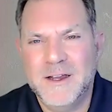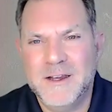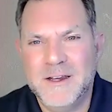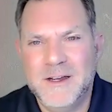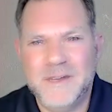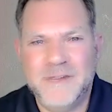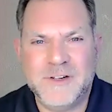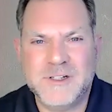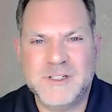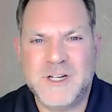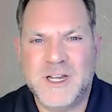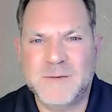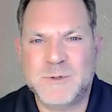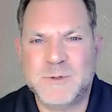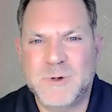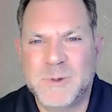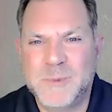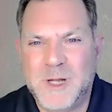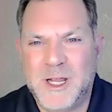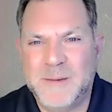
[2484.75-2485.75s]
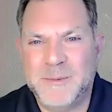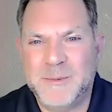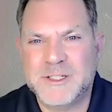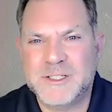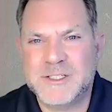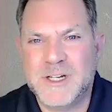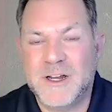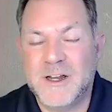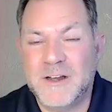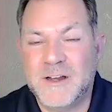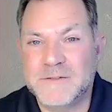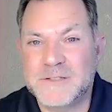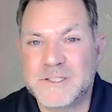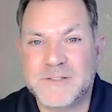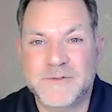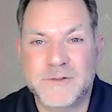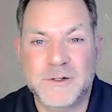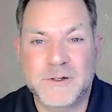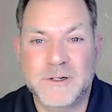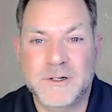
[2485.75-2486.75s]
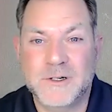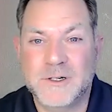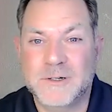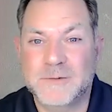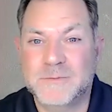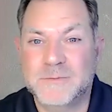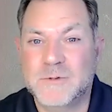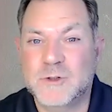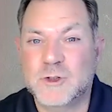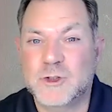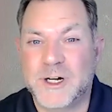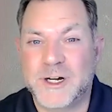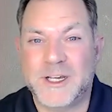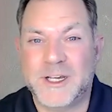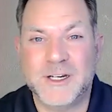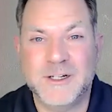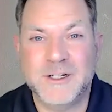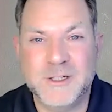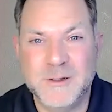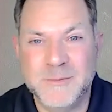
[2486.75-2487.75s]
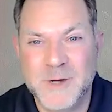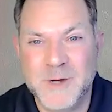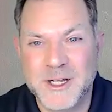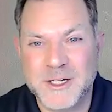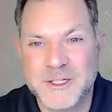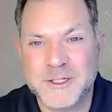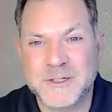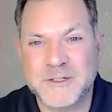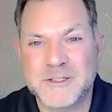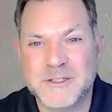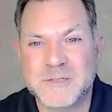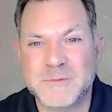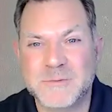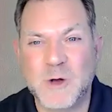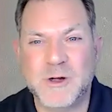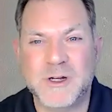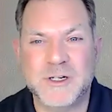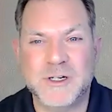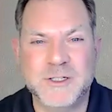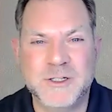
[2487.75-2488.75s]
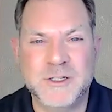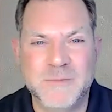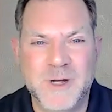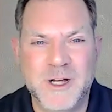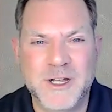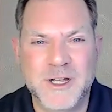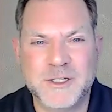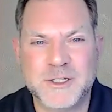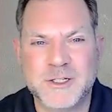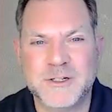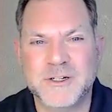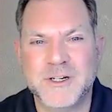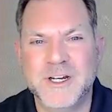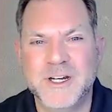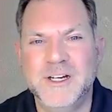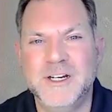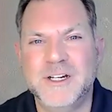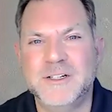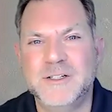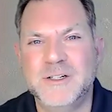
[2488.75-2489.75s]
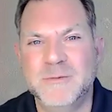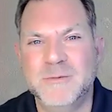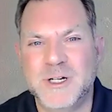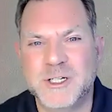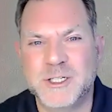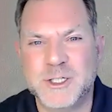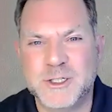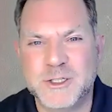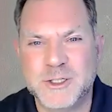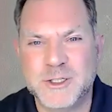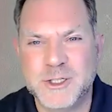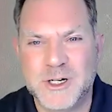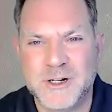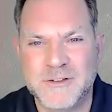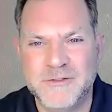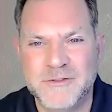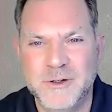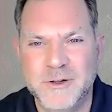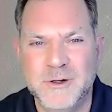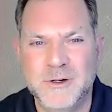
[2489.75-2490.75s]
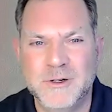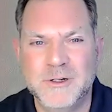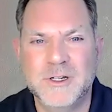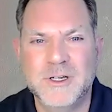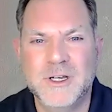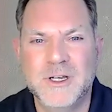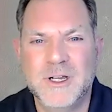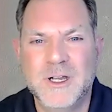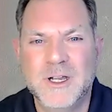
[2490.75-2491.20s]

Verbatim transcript: Oftentimes we blame ourselves for drinking too much or smoking too much or eating too much junk food.